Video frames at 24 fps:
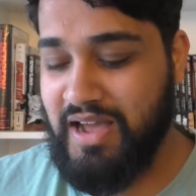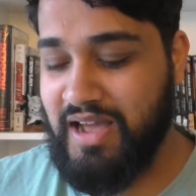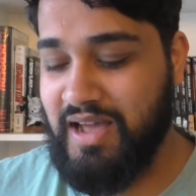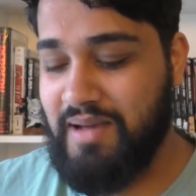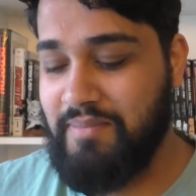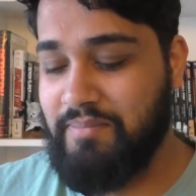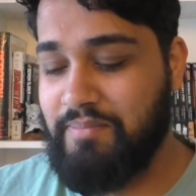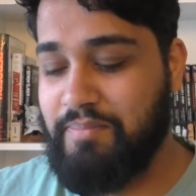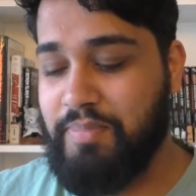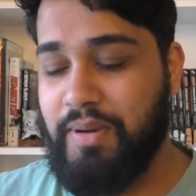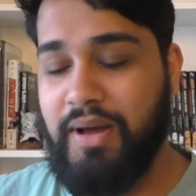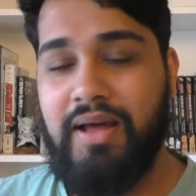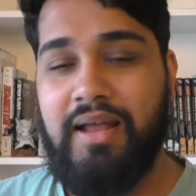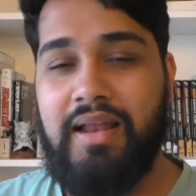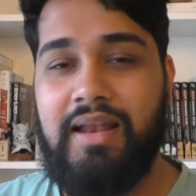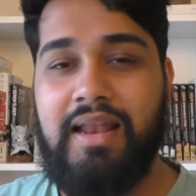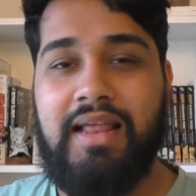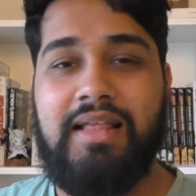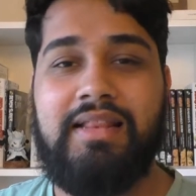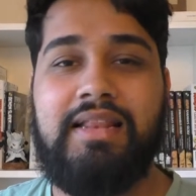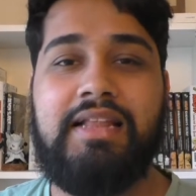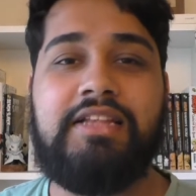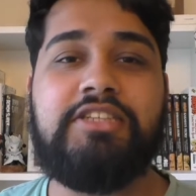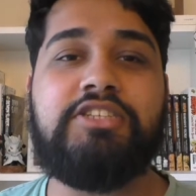But
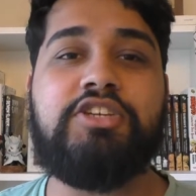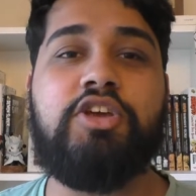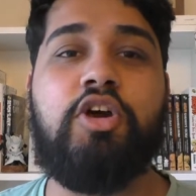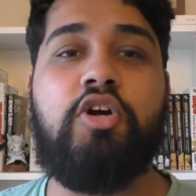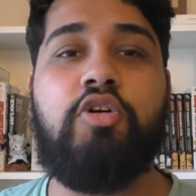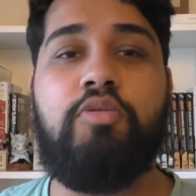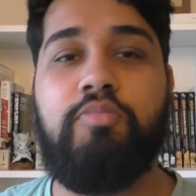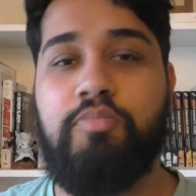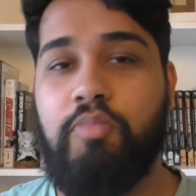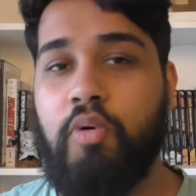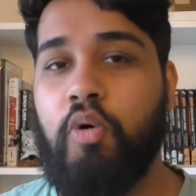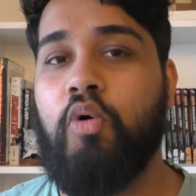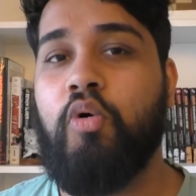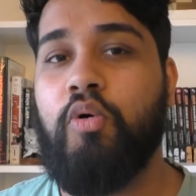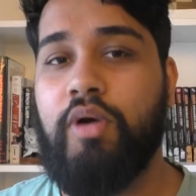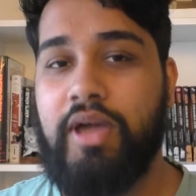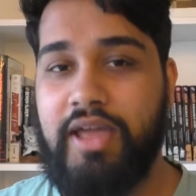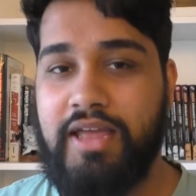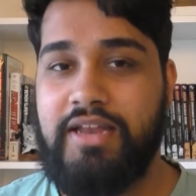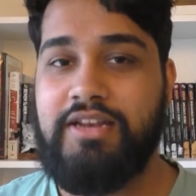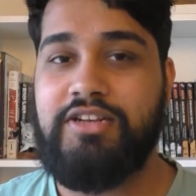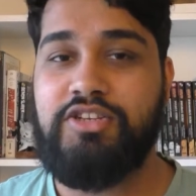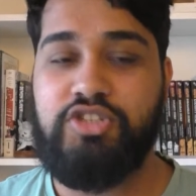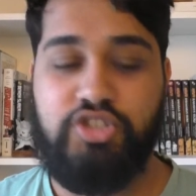let's go more
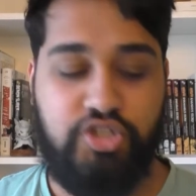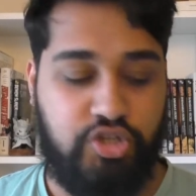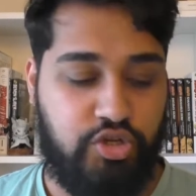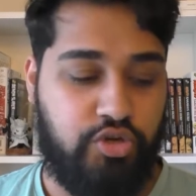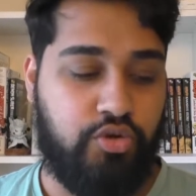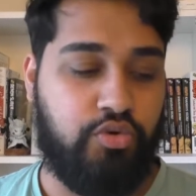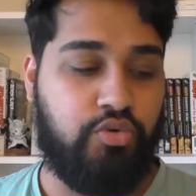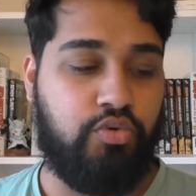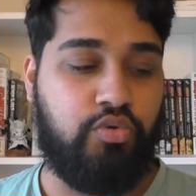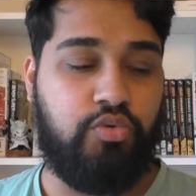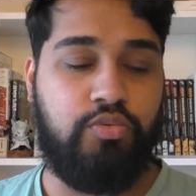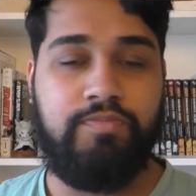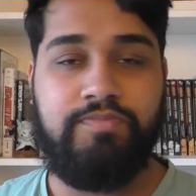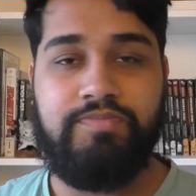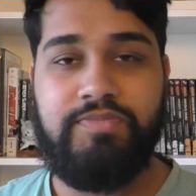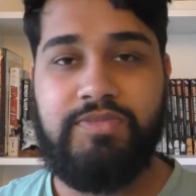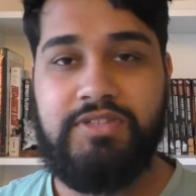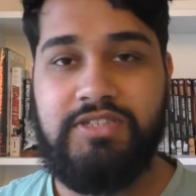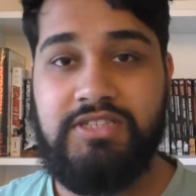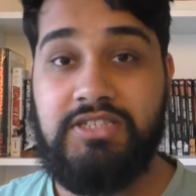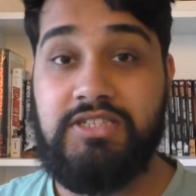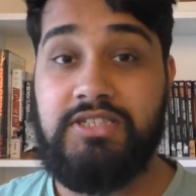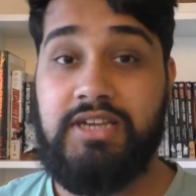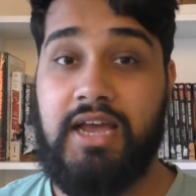into
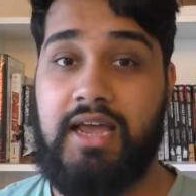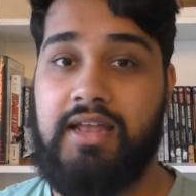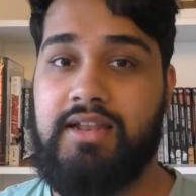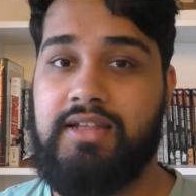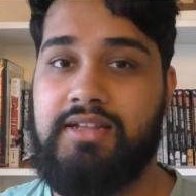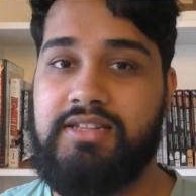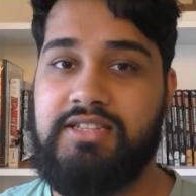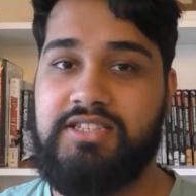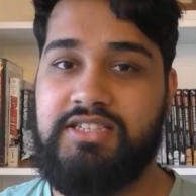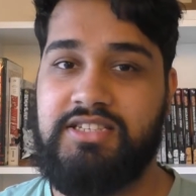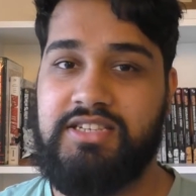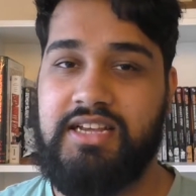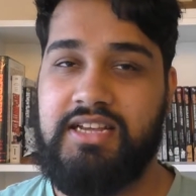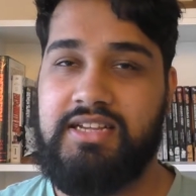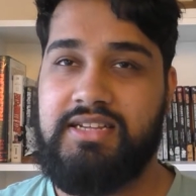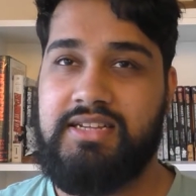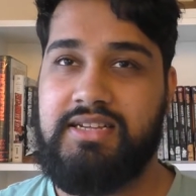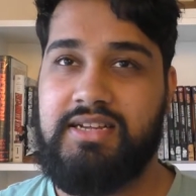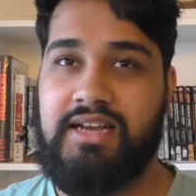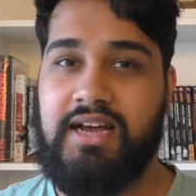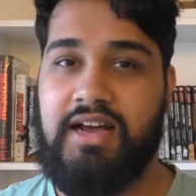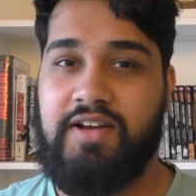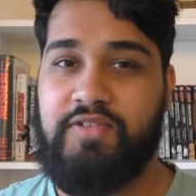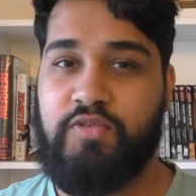Silence
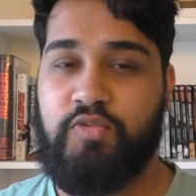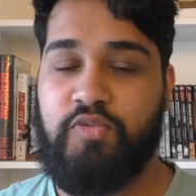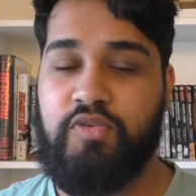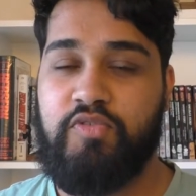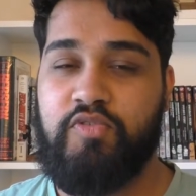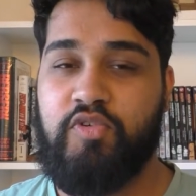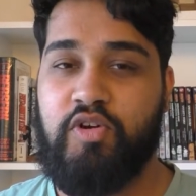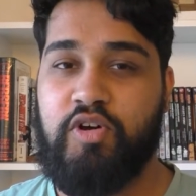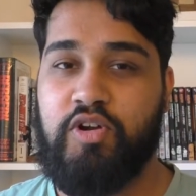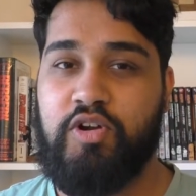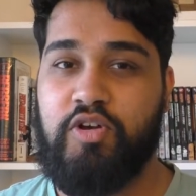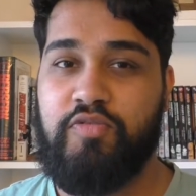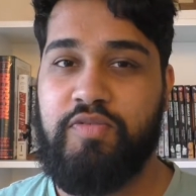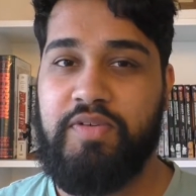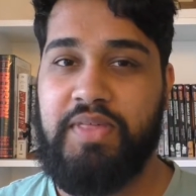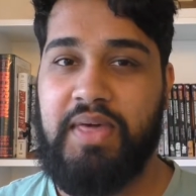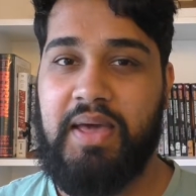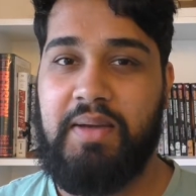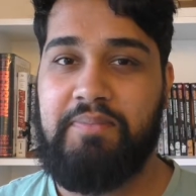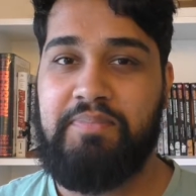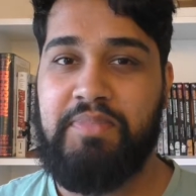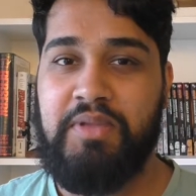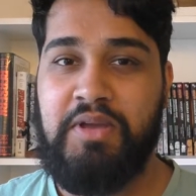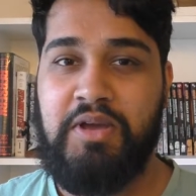after we've gone over
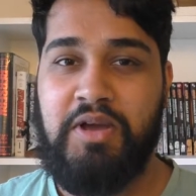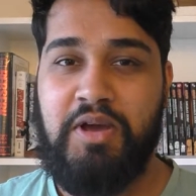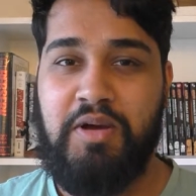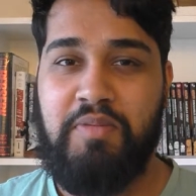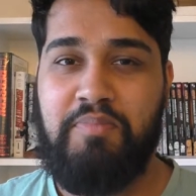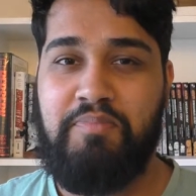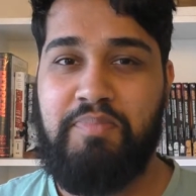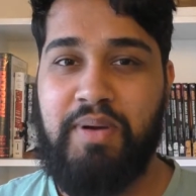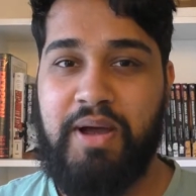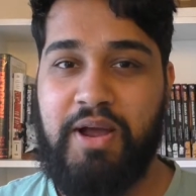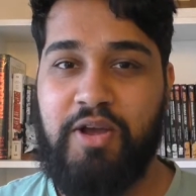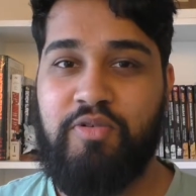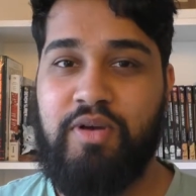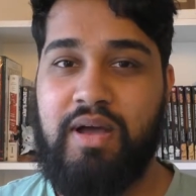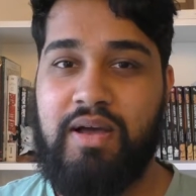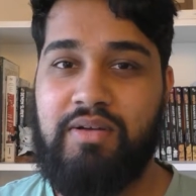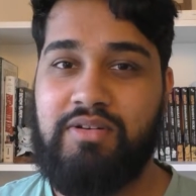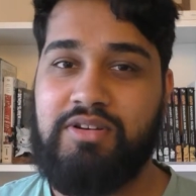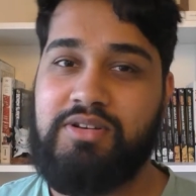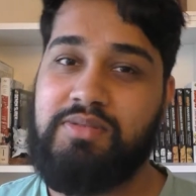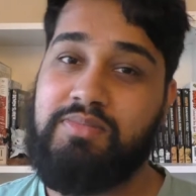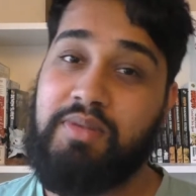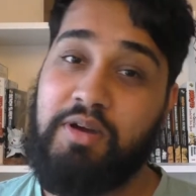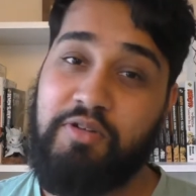that
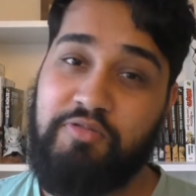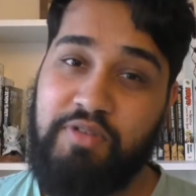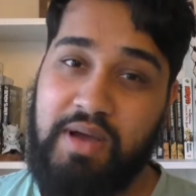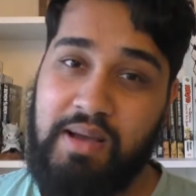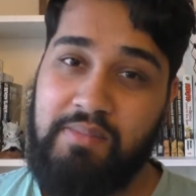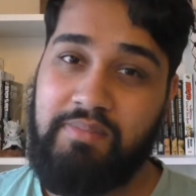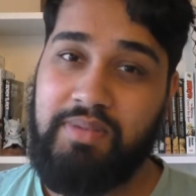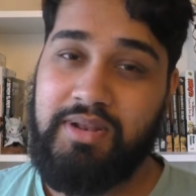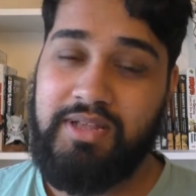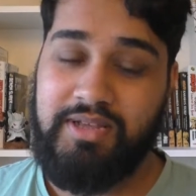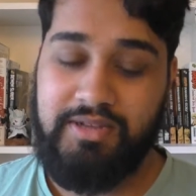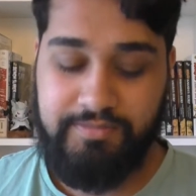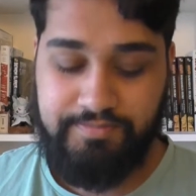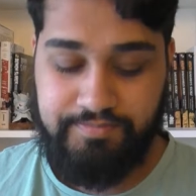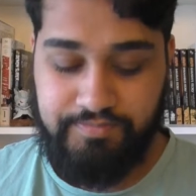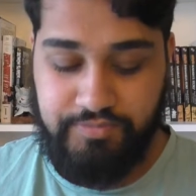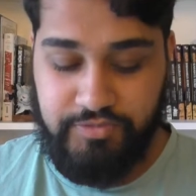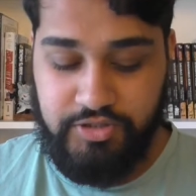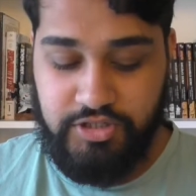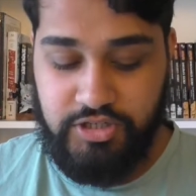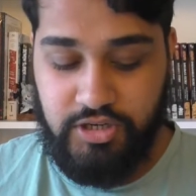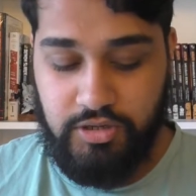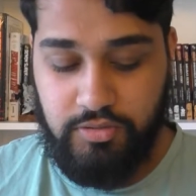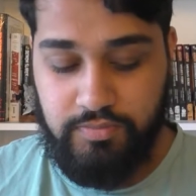background and my rambling.
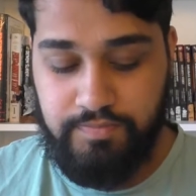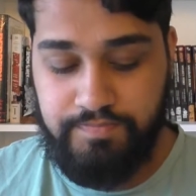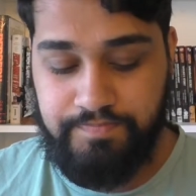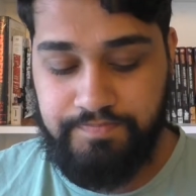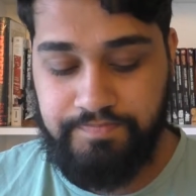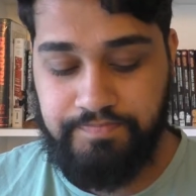So,